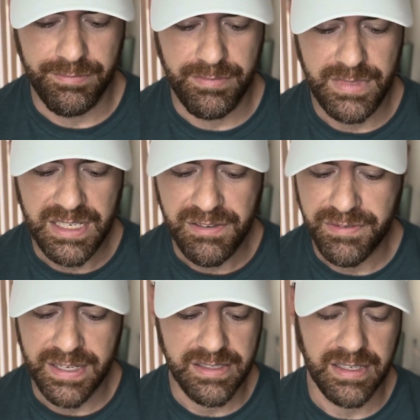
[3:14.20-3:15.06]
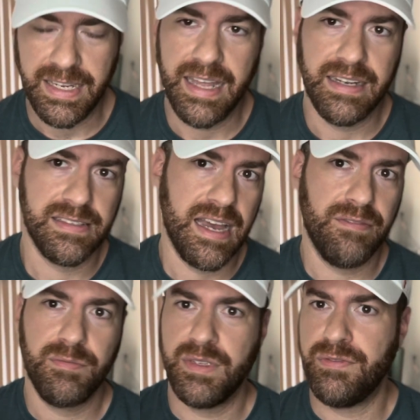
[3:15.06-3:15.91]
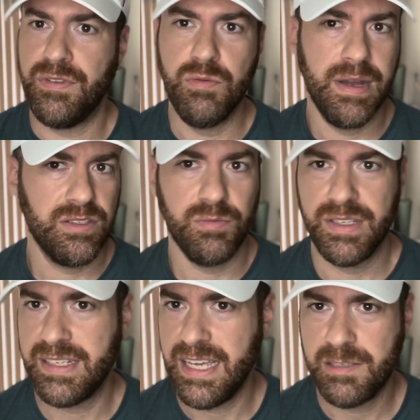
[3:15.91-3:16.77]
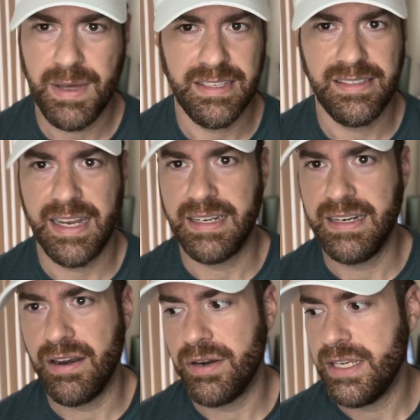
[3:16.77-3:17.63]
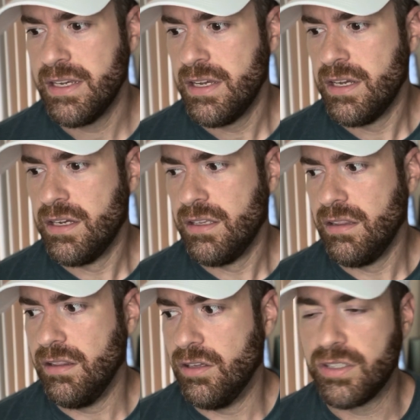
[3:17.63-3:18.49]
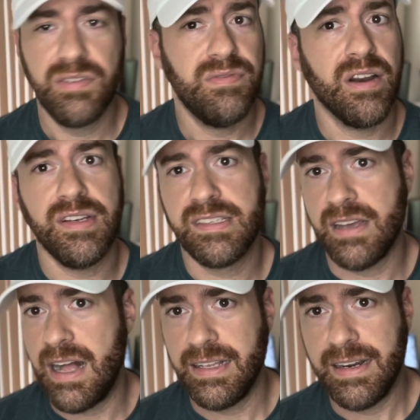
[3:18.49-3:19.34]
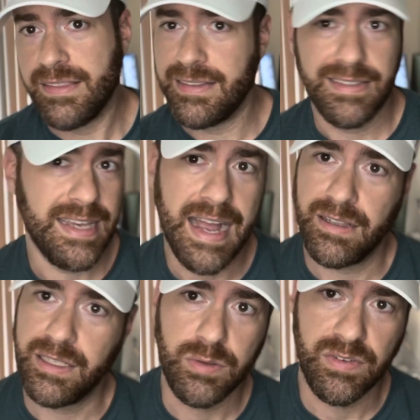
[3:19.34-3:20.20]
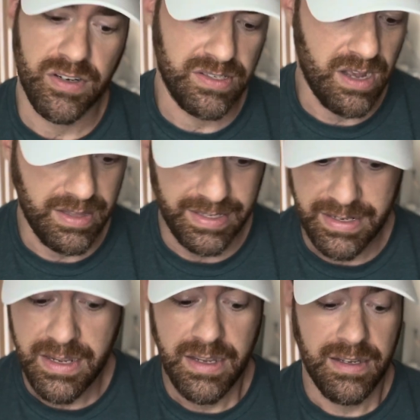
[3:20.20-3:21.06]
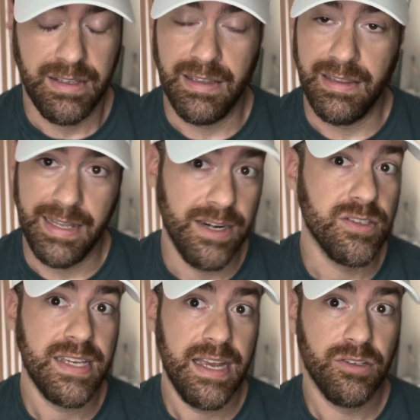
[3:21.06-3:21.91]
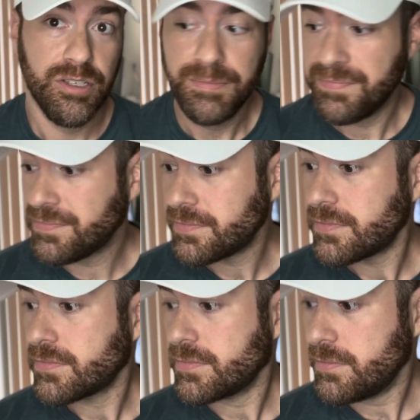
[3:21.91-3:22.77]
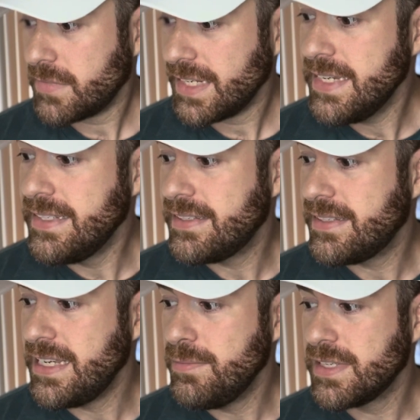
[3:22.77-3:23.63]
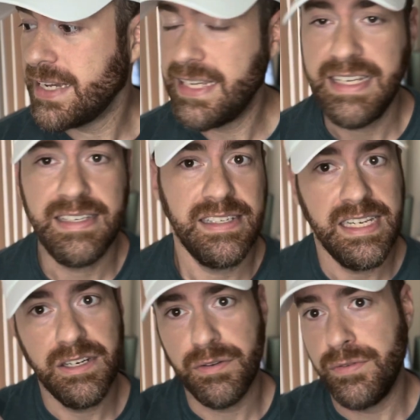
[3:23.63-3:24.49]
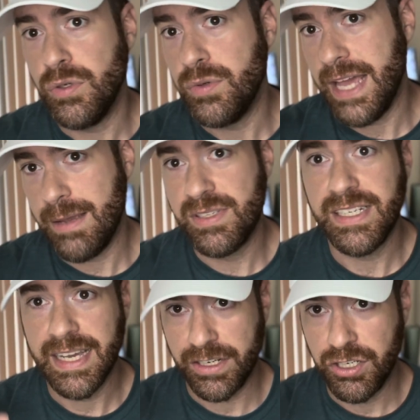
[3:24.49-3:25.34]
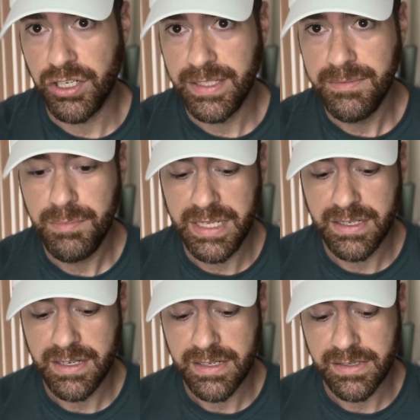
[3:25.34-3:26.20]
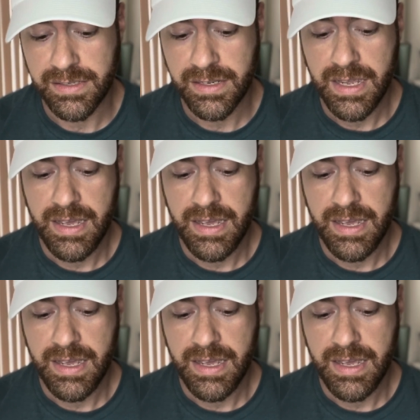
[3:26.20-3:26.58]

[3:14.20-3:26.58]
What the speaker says: Defense, again, aside from the few mental mistakes by the secondary, looked very solid. I thought the tackling was very solid. Leonard Taylor, it seems like he's needed a few games to get cooking, because